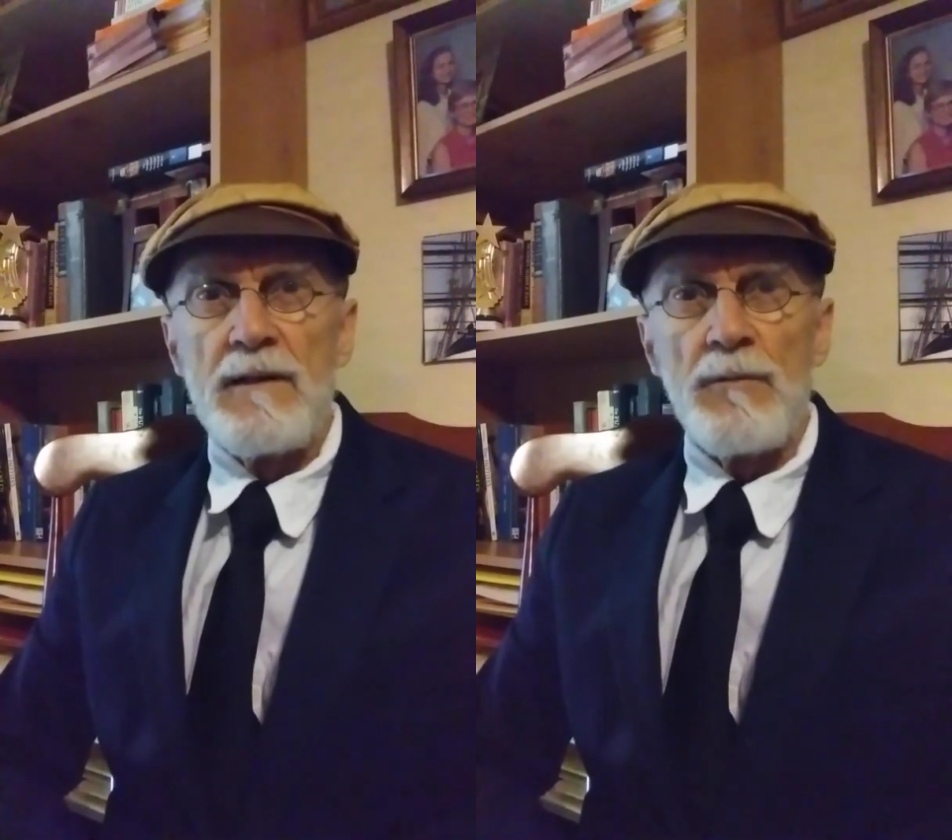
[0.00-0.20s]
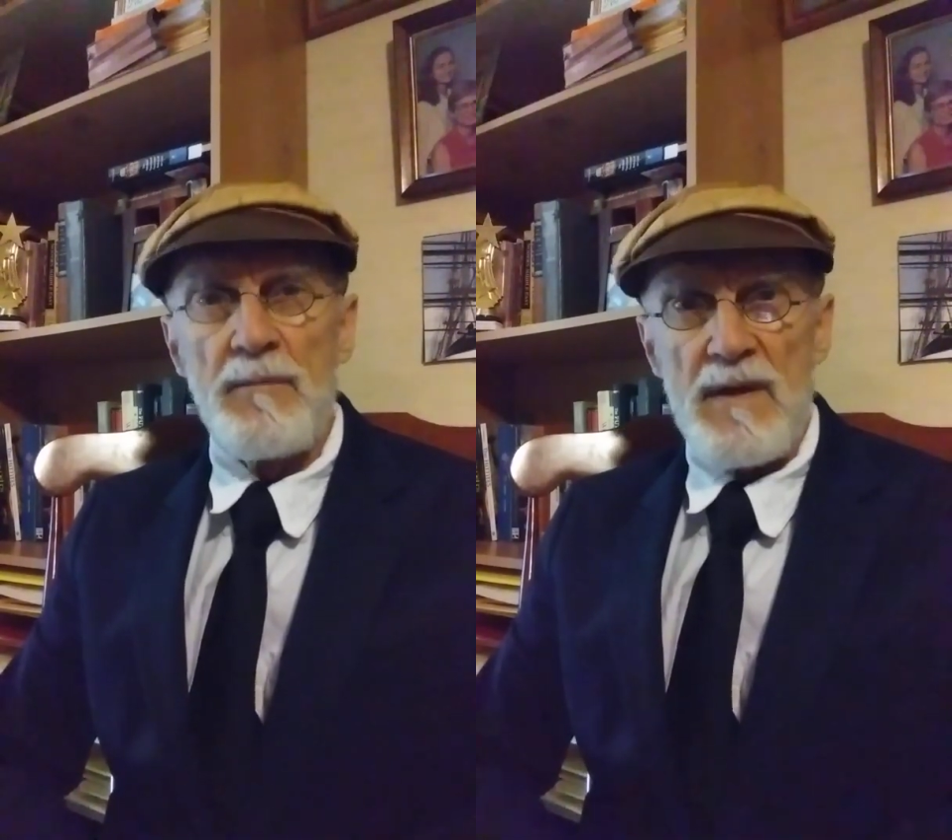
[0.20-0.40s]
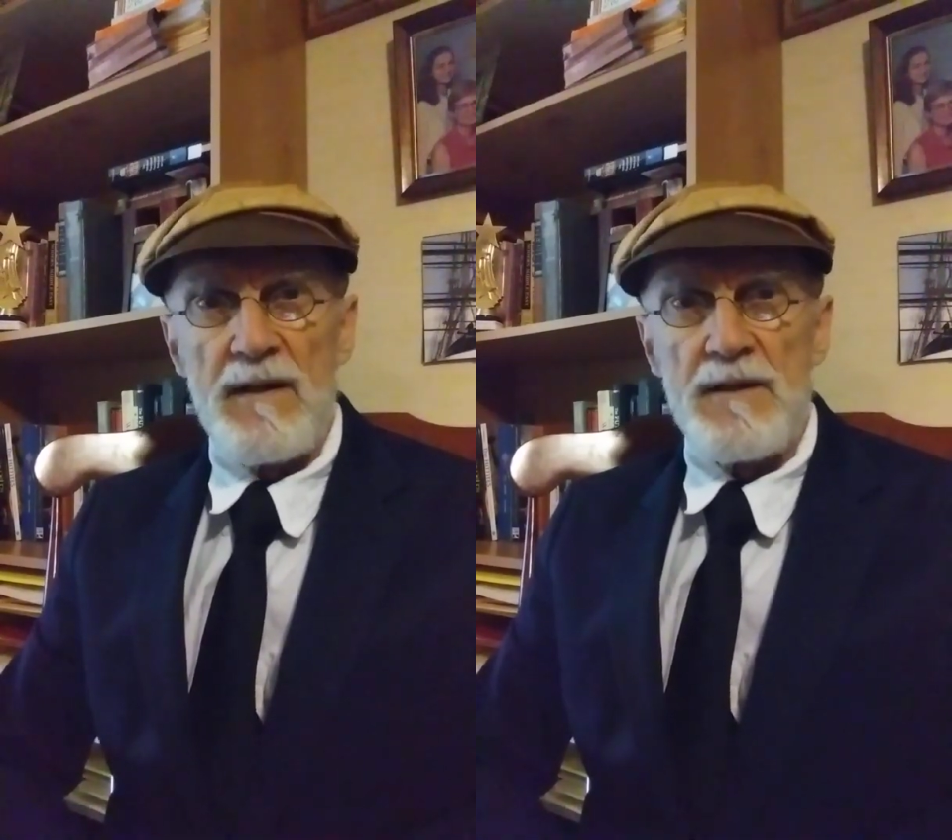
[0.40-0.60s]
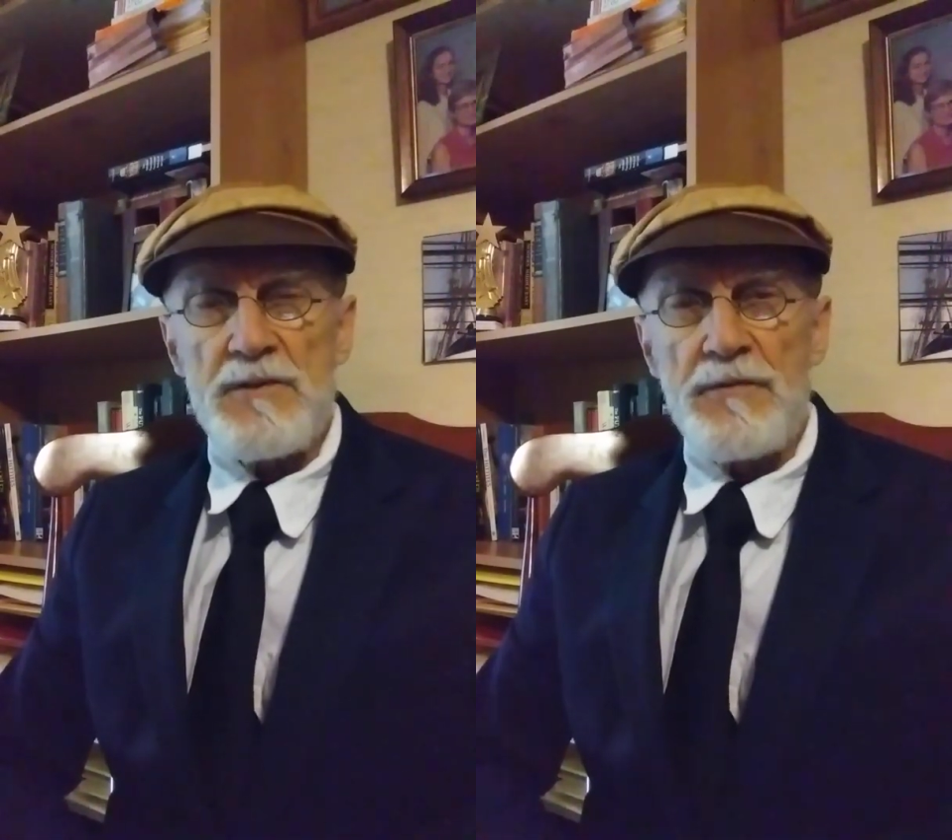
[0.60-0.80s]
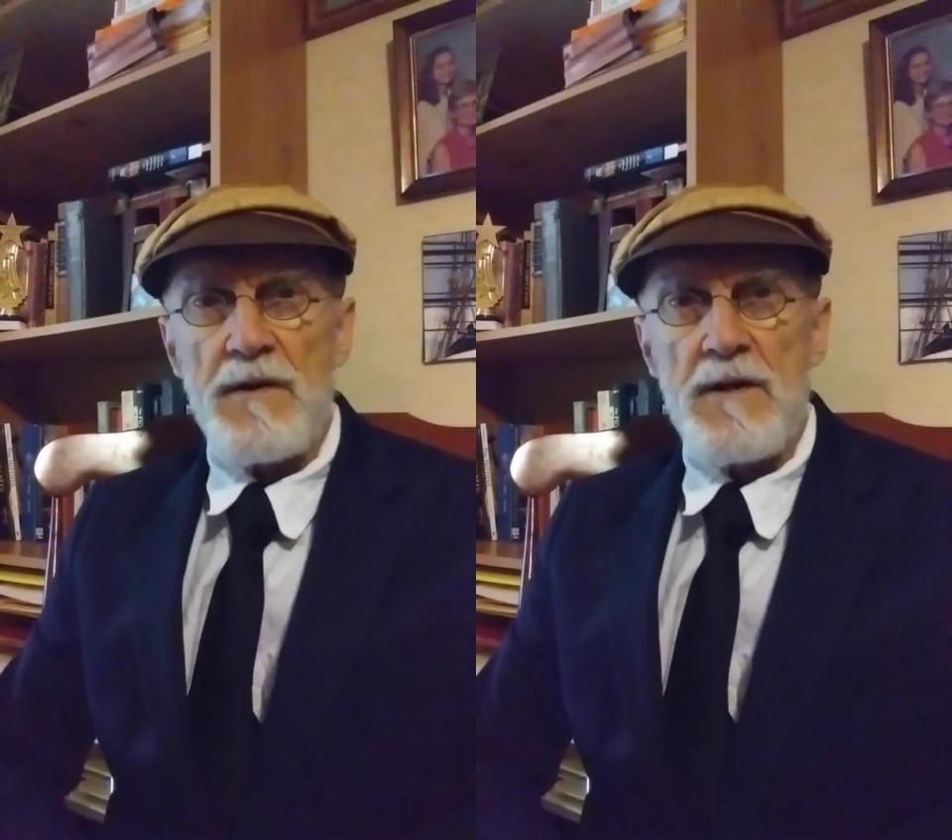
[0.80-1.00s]
We made it as
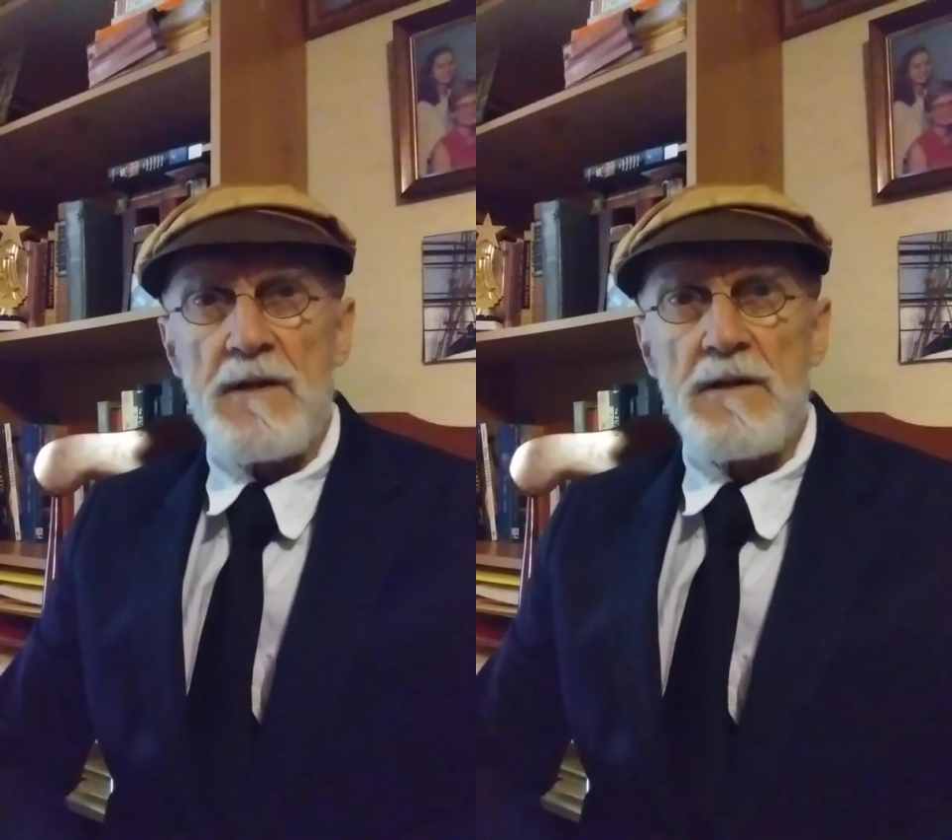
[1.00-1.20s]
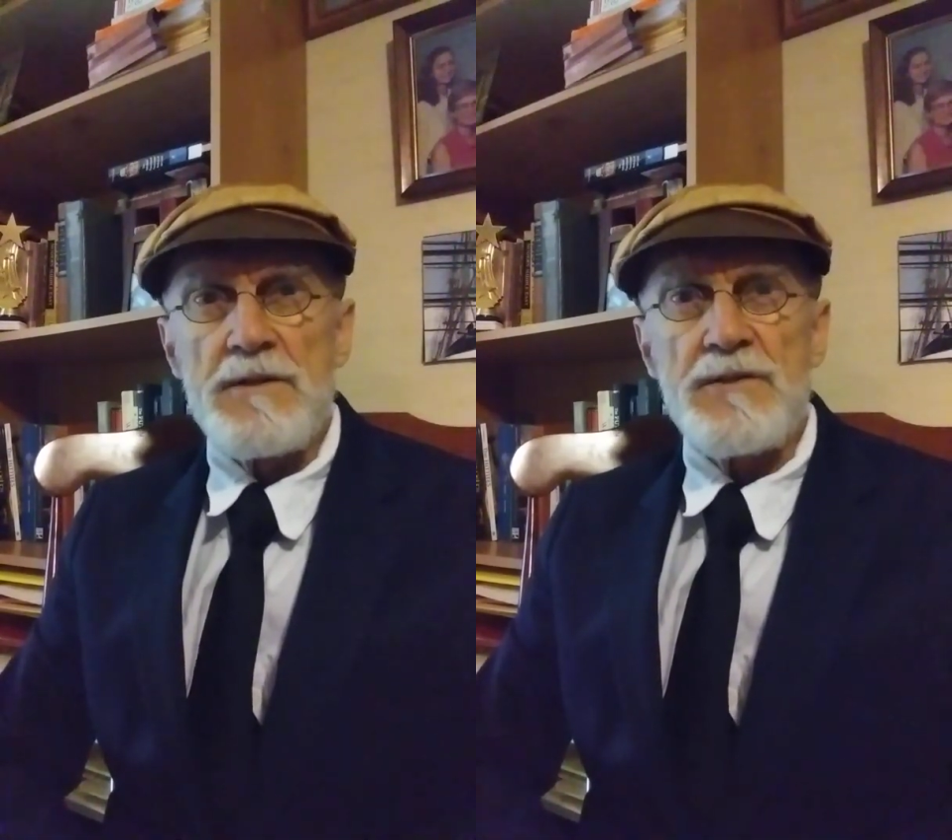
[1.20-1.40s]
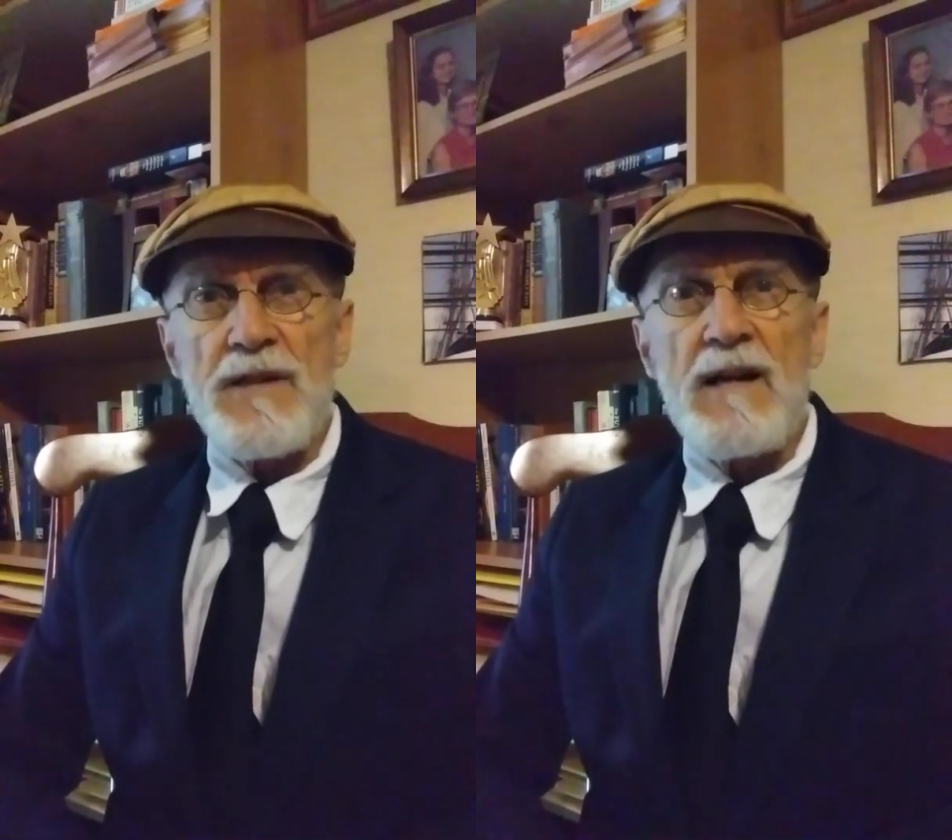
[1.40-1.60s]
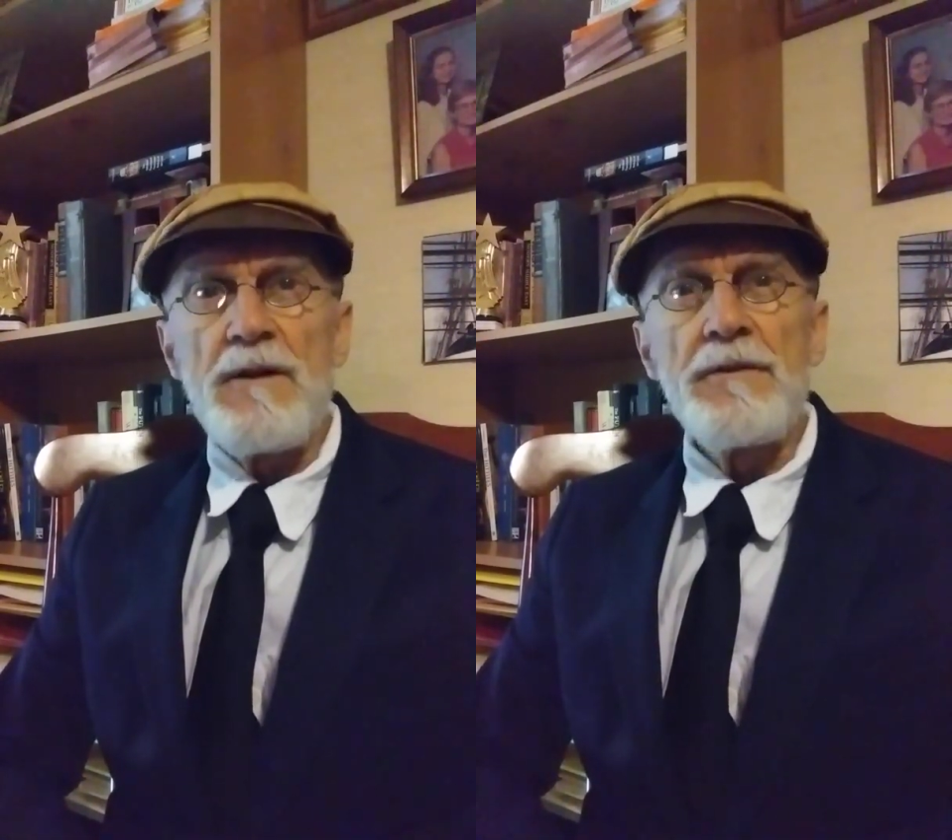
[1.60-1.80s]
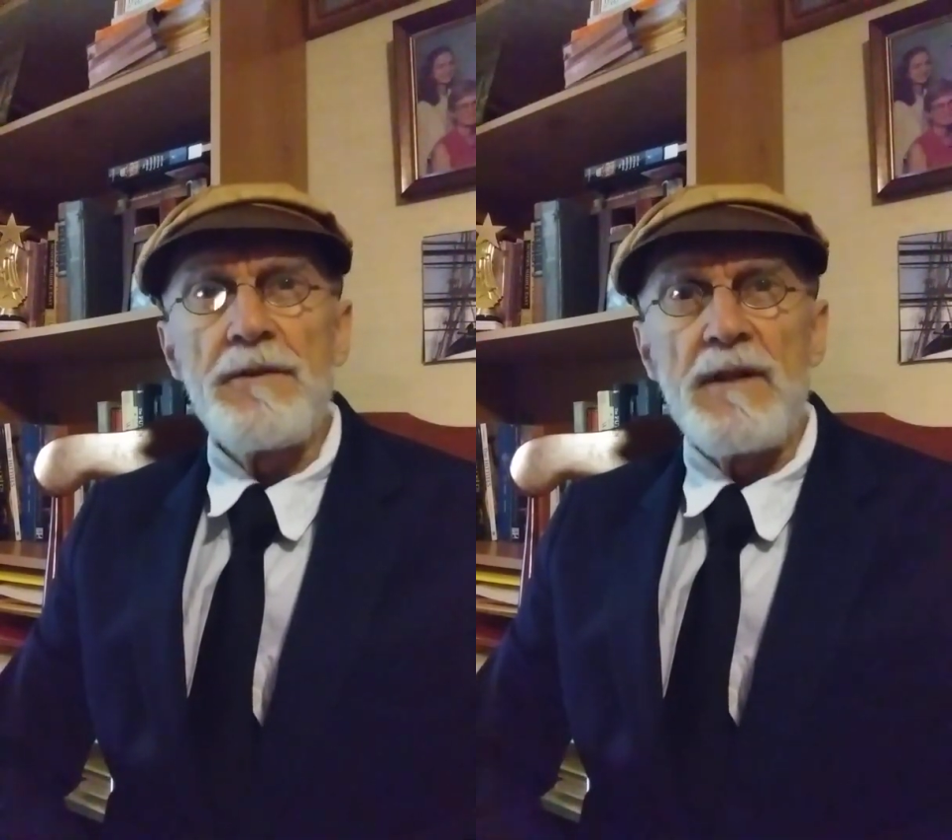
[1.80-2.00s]
far
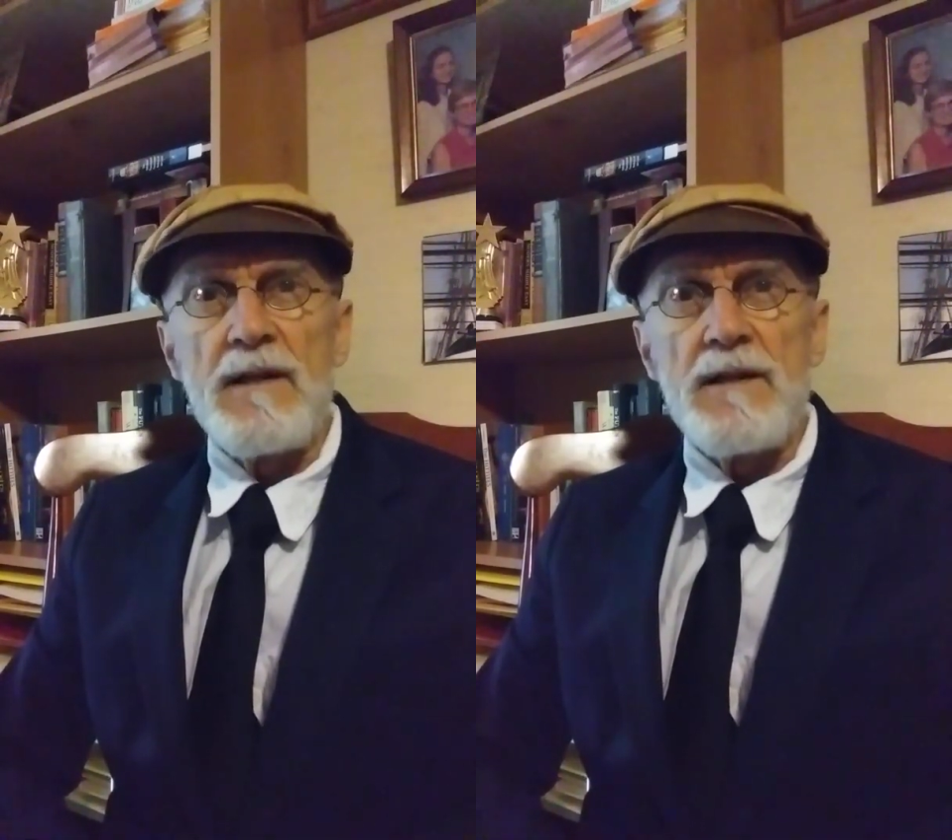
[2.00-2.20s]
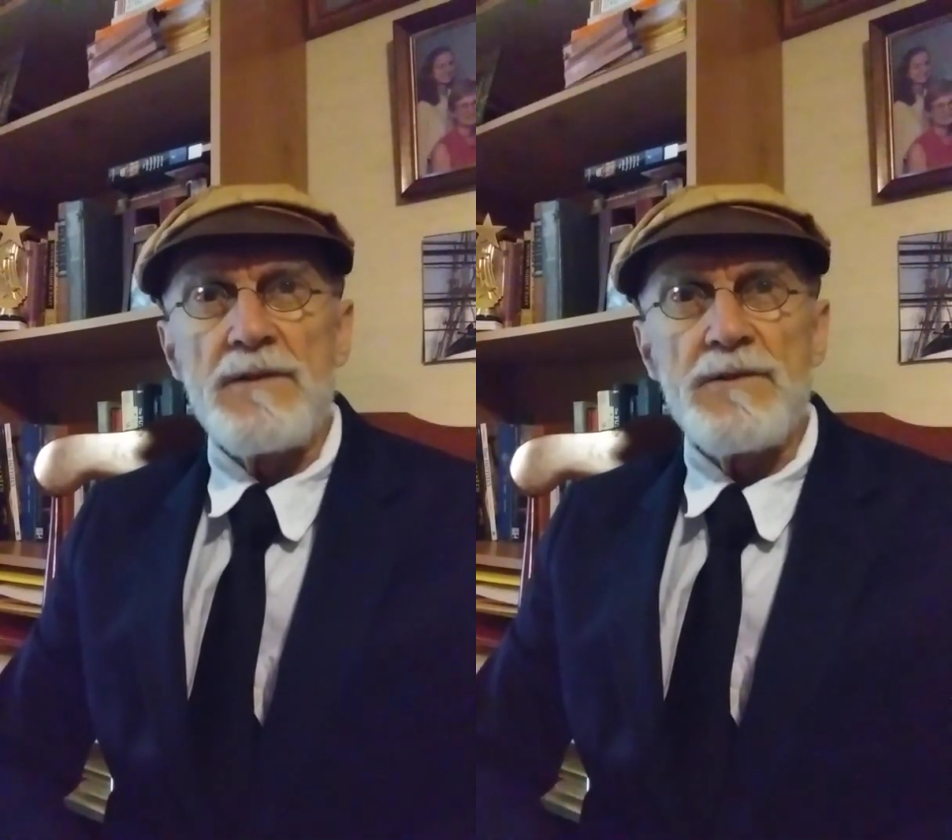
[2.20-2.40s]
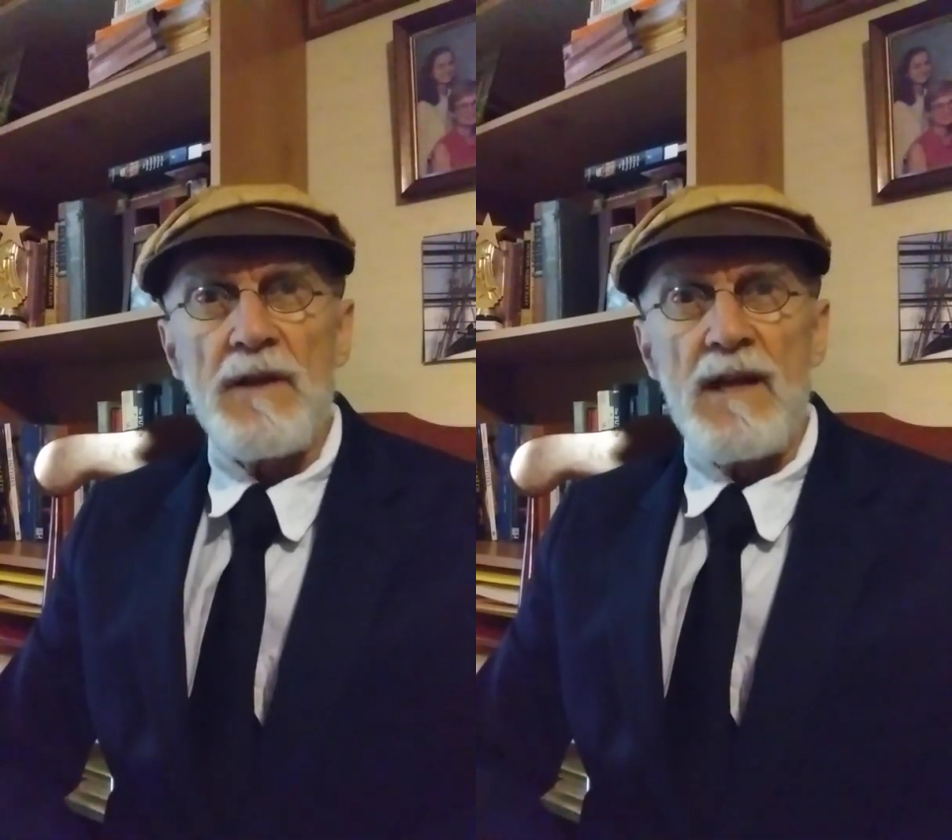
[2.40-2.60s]
south as